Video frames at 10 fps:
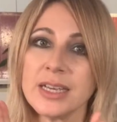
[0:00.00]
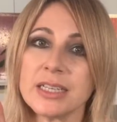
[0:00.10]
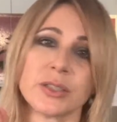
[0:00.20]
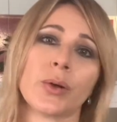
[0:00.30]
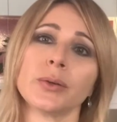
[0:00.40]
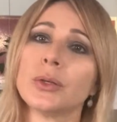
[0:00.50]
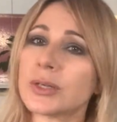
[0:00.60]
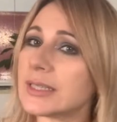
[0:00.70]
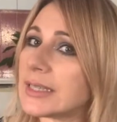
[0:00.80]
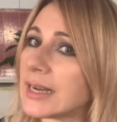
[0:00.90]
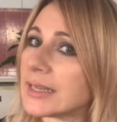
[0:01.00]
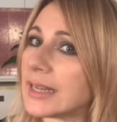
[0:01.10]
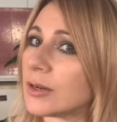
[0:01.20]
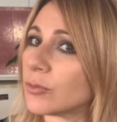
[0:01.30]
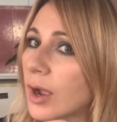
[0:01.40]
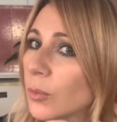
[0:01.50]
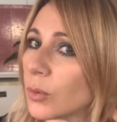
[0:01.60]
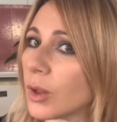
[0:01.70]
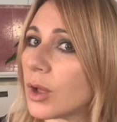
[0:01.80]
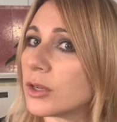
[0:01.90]
So I look at it and think, right,
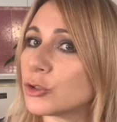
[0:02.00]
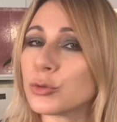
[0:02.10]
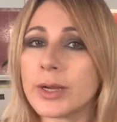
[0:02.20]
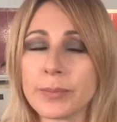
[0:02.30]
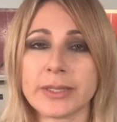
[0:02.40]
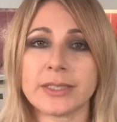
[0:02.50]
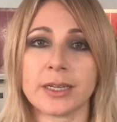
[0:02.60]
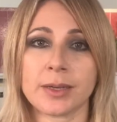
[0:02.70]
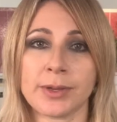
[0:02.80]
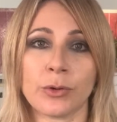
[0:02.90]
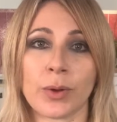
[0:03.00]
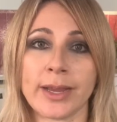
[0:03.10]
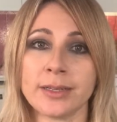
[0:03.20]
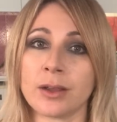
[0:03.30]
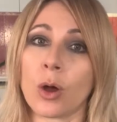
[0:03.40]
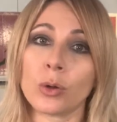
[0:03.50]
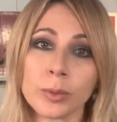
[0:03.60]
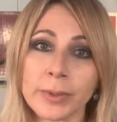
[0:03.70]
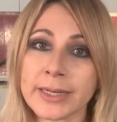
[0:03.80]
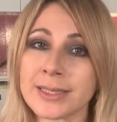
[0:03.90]
well, treatments are going to be great.
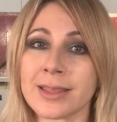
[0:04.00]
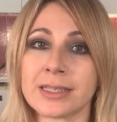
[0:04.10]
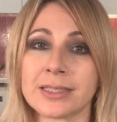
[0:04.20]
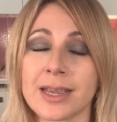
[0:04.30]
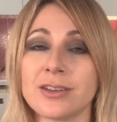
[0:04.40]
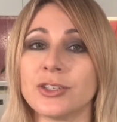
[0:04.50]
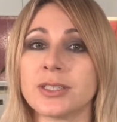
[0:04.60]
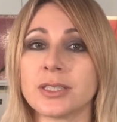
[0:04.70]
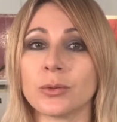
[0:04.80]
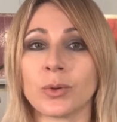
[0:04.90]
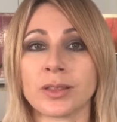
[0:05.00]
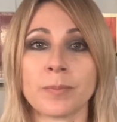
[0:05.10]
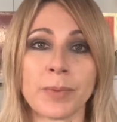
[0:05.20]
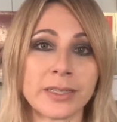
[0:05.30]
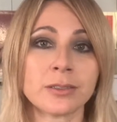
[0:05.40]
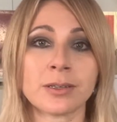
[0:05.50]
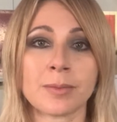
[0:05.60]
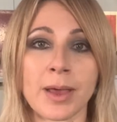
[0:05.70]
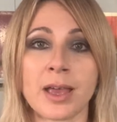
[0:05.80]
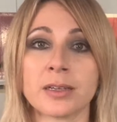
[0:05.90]
Olaplex at this stage is still one of the best on the
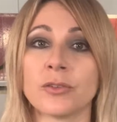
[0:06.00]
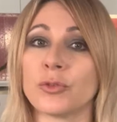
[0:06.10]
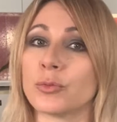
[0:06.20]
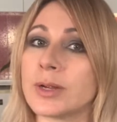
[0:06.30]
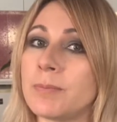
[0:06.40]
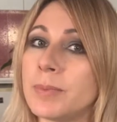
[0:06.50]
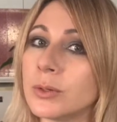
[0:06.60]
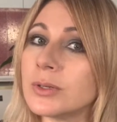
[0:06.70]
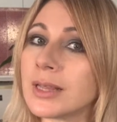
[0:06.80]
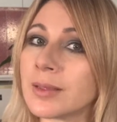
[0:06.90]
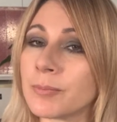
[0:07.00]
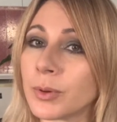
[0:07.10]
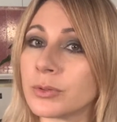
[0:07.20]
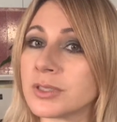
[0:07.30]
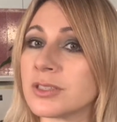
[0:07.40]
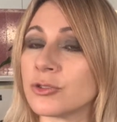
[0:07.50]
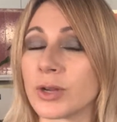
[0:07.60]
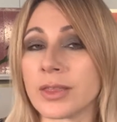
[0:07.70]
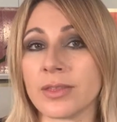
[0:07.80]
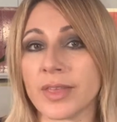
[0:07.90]
market for rebuilding the bonds and
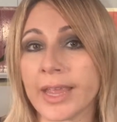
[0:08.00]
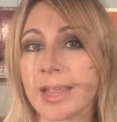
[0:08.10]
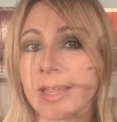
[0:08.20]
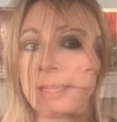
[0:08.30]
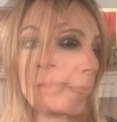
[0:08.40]
strengthening the hair.